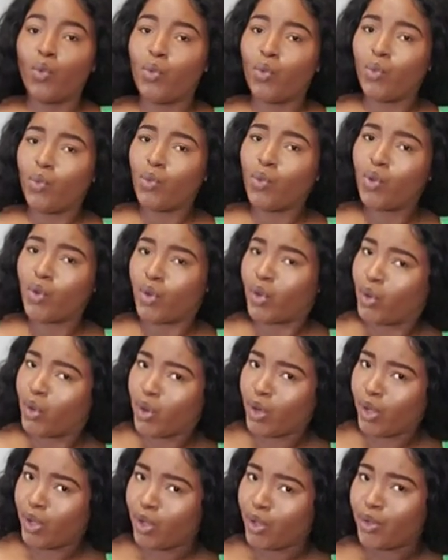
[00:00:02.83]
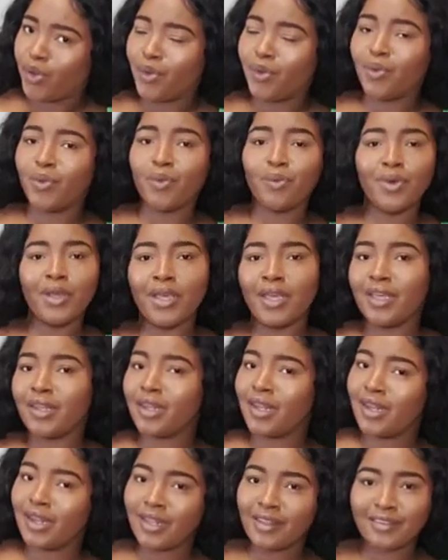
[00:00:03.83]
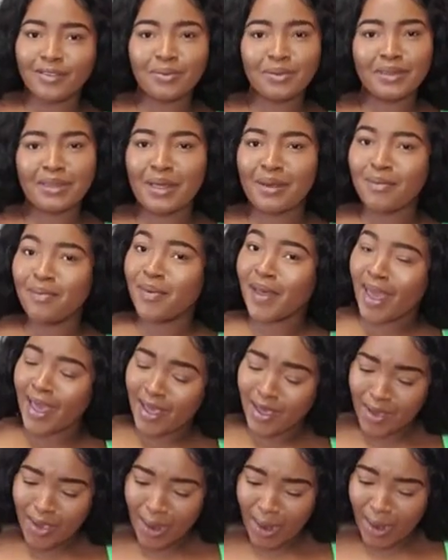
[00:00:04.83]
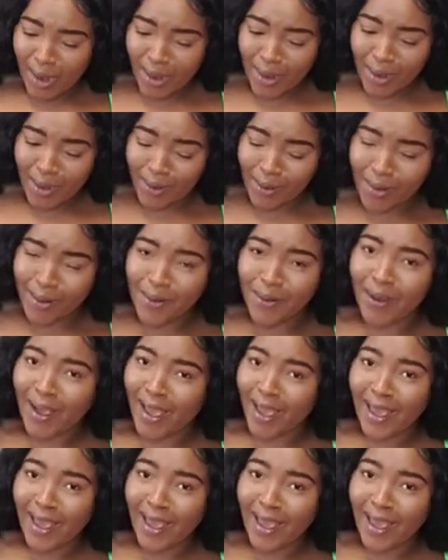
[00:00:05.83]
Ooh, girl, we ending this with a banger,